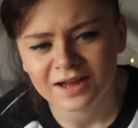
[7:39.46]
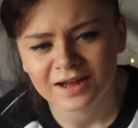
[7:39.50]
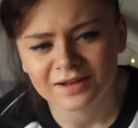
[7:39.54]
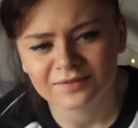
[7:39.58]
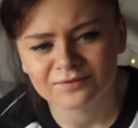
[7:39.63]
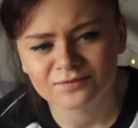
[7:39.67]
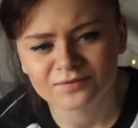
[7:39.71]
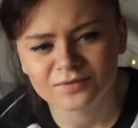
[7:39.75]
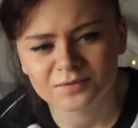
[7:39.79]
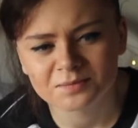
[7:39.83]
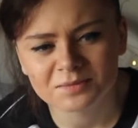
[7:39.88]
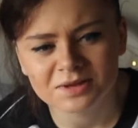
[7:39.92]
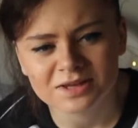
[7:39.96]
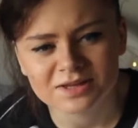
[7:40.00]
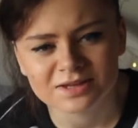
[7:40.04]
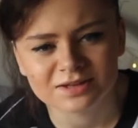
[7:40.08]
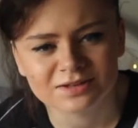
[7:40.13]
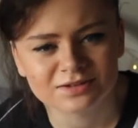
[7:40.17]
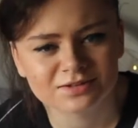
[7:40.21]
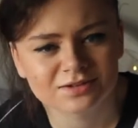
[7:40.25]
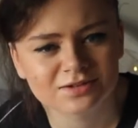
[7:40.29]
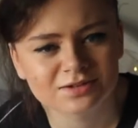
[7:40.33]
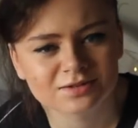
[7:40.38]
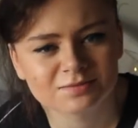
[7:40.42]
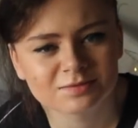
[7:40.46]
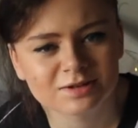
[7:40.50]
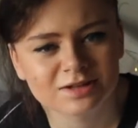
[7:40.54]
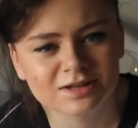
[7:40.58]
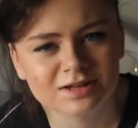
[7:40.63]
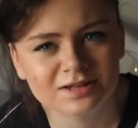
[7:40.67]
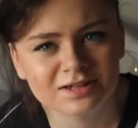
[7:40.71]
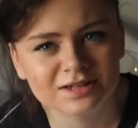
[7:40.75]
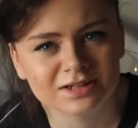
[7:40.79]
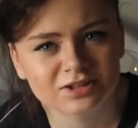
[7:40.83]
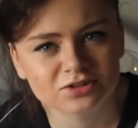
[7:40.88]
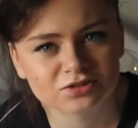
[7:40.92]
And for me, it took
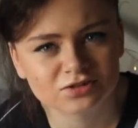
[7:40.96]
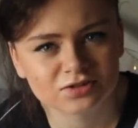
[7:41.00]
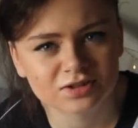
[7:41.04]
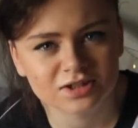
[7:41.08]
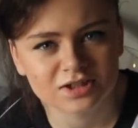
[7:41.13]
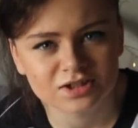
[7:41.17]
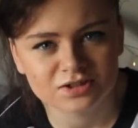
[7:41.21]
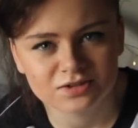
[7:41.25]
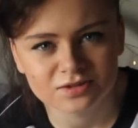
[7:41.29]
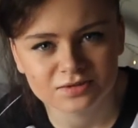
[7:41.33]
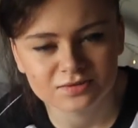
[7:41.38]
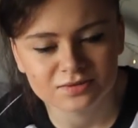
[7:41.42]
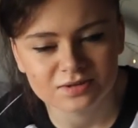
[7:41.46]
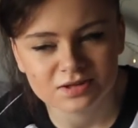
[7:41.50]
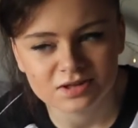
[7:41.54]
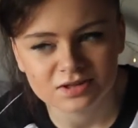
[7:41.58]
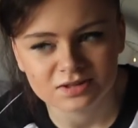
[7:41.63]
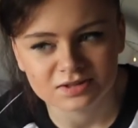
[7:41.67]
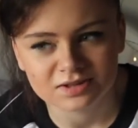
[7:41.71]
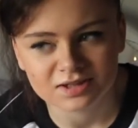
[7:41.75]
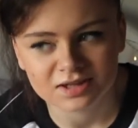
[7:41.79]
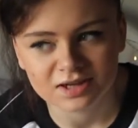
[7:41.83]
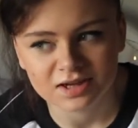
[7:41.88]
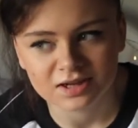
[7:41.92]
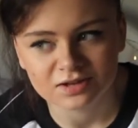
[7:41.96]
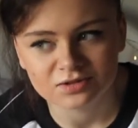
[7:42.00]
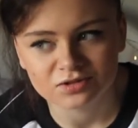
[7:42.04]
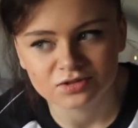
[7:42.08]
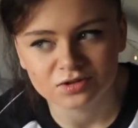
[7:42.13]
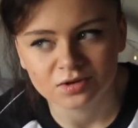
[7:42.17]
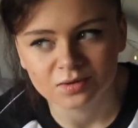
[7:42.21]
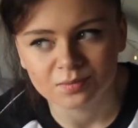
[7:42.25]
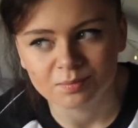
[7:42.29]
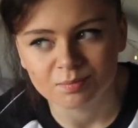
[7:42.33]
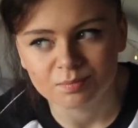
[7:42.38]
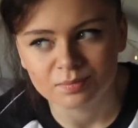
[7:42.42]
me literally 2 years to get a
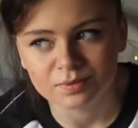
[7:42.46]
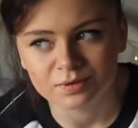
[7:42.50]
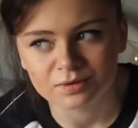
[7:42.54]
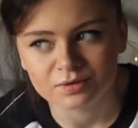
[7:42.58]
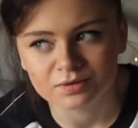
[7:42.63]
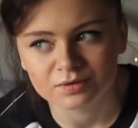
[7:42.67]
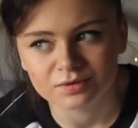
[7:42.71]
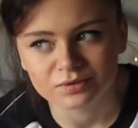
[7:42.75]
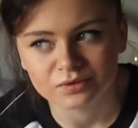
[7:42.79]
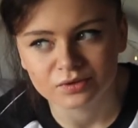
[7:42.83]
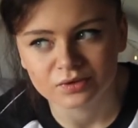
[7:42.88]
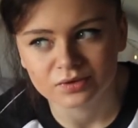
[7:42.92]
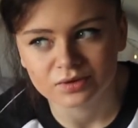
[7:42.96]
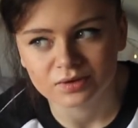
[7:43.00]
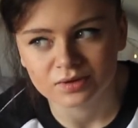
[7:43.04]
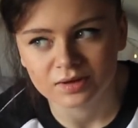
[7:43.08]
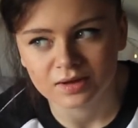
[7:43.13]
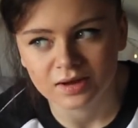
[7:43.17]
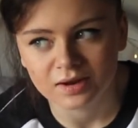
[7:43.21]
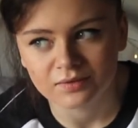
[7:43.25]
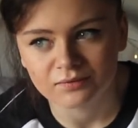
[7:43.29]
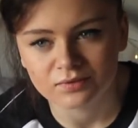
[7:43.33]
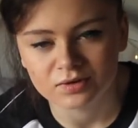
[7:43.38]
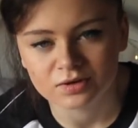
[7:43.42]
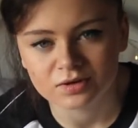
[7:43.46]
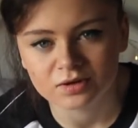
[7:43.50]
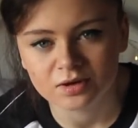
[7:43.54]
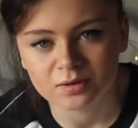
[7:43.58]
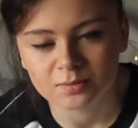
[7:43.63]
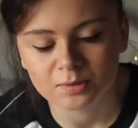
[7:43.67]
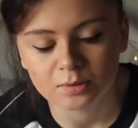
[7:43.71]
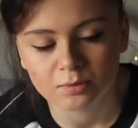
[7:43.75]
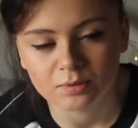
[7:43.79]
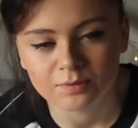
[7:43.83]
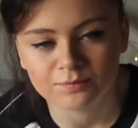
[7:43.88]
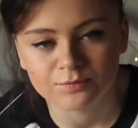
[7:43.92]
job, because every
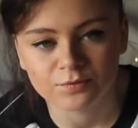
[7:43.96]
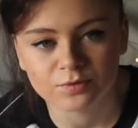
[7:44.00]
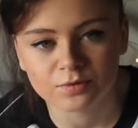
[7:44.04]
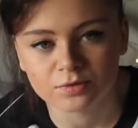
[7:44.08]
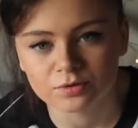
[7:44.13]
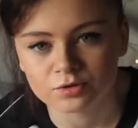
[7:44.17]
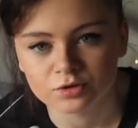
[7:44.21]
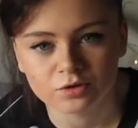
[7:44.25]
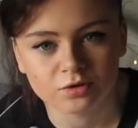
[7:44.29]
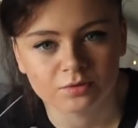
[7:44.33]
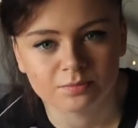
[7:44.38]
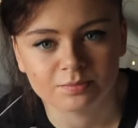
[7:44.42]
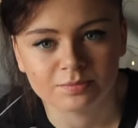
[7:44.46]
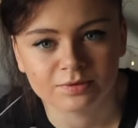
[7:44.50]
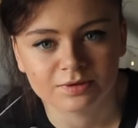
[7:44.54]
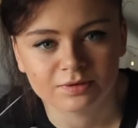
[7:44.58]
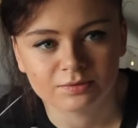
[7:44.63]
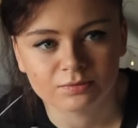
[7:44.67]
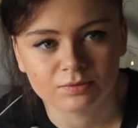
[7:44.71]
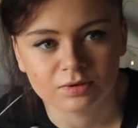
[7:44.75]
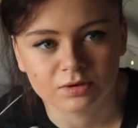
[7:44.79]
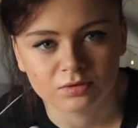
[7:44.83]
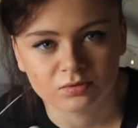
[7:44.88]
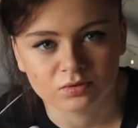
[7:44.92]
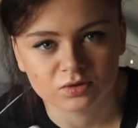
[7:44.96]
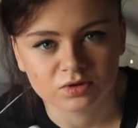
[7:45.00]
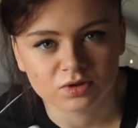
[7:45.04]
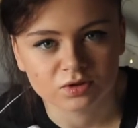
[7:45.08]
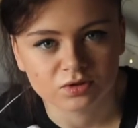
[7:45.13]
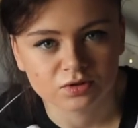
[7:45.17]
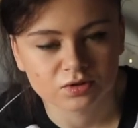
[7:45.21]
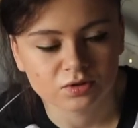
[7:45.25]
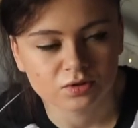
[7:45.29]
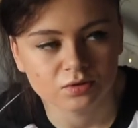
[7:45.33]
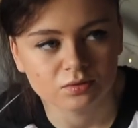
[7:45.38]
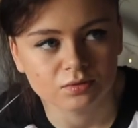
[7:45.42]
time I went for a job when I was
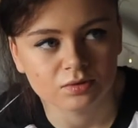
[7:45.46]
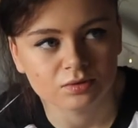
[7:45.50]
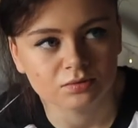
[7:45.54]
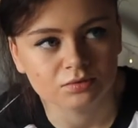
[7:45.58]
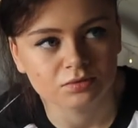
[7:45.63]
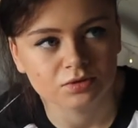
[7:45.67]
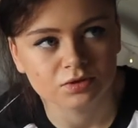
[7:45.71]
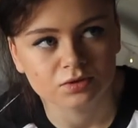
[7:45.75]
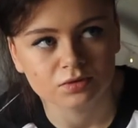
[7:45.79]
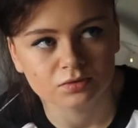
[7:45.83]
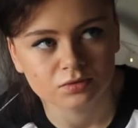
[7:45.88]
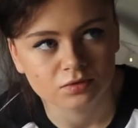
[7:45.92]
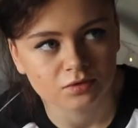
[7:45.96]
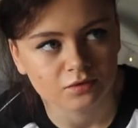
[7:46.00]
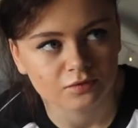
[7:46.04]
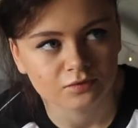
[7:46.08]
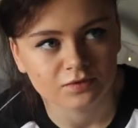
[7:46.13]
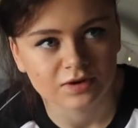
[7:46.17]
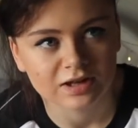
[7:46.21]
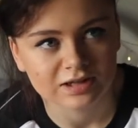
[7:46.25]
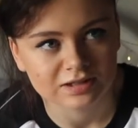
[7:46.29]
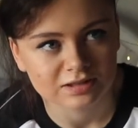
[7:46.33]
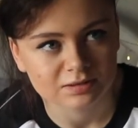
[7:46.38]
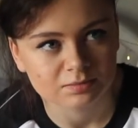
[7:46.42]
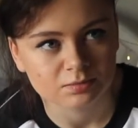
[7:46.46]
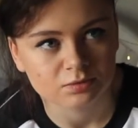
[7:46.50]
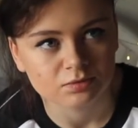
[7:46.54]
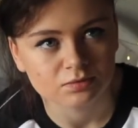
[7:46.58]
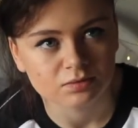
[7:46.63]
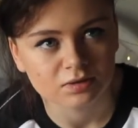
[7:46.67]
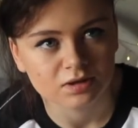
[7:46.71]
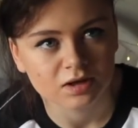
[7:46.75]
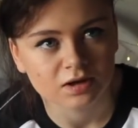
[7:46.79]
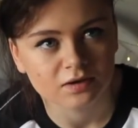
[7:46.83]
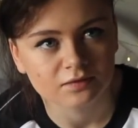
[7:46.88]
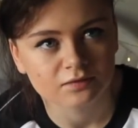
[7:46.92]
at school, it was, you're not
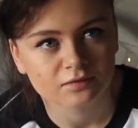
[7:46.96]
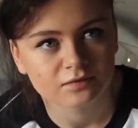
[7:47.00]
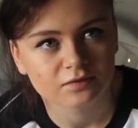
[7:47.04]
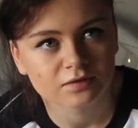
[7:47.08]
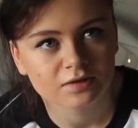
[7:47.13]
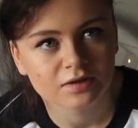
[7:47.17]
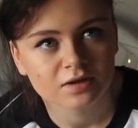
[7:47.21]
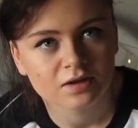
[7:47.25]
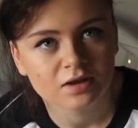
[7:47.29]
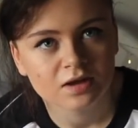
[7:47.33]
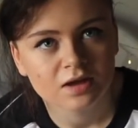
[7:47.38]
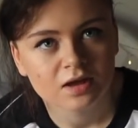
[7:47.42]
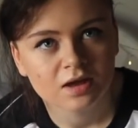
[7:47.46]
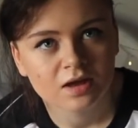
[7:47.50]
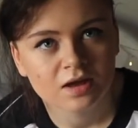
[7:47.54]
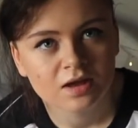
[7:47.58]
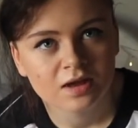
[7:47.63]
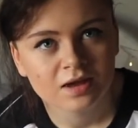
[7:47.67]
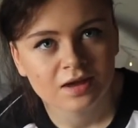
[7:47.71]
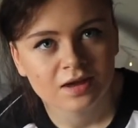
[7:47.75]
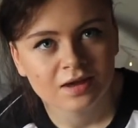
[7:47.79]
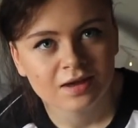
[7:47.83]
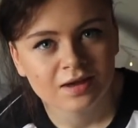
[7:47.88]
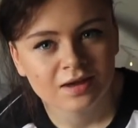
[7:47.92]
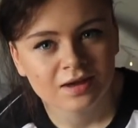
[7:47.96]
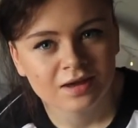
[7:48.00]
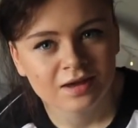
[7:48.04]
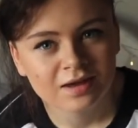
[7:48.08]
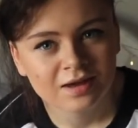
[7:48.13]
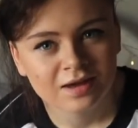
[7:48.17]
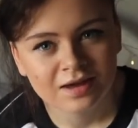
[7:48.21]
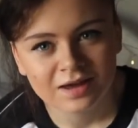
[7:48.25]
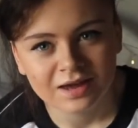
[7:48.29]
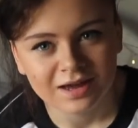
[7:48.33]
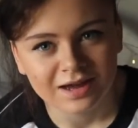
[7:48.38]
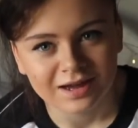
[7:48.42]
flexible enough
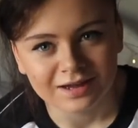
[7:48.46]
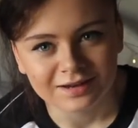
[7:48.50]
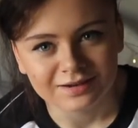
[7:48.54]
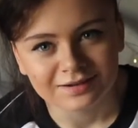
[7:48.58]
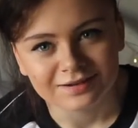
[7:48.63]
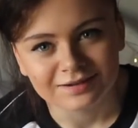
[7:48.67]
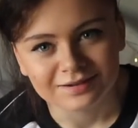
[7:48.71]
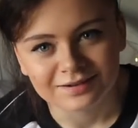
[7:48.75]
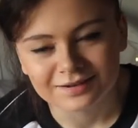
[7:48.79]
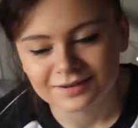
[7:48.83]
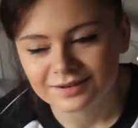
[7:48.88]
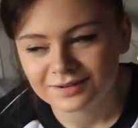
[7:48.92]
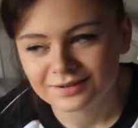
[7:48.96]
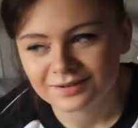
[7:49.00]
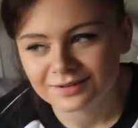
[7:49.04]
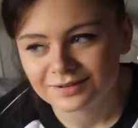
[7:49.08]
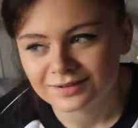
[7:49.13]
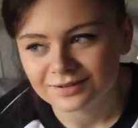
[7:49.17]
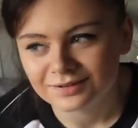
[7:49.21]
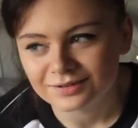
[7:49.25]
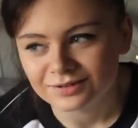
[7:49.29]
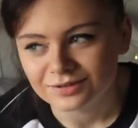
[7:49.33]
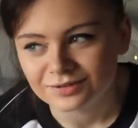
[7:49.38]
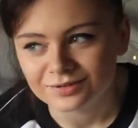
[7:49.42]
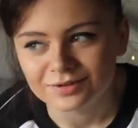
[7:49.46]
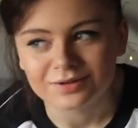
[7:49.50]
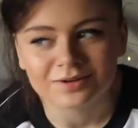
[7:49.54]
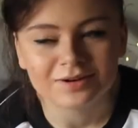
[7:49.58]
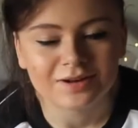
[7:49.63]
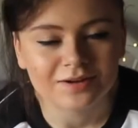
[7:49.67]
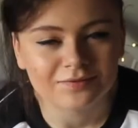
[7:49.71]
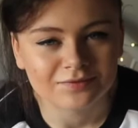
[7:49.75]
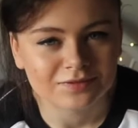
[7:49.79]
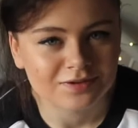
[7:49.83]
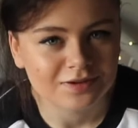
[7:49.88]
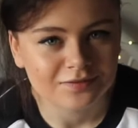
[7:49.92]
and you
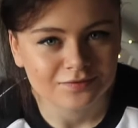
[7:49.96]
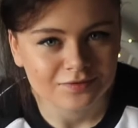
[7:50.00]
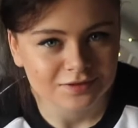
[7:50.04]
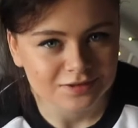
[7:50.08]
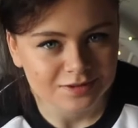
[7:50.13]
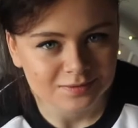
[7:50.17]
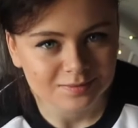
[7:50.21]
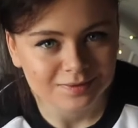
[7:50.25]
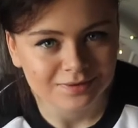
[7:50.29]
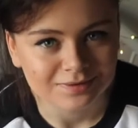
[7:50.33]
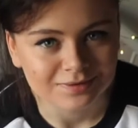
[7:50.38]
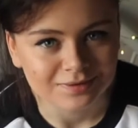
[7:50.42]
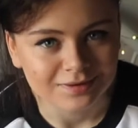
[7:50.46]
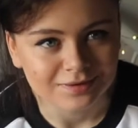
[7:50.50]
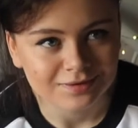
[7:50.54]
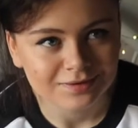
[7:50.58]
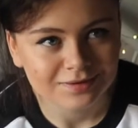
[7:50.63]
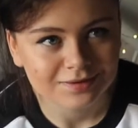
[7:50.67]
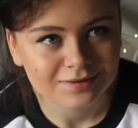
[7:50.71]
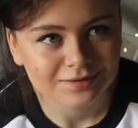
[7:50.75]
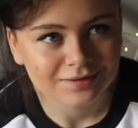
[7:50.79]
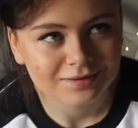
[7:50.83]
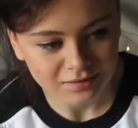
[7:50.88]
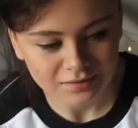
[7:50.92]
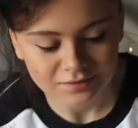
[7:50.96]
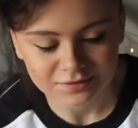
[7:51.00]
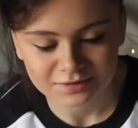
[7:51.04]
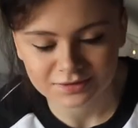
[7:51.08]
don't have enough experience.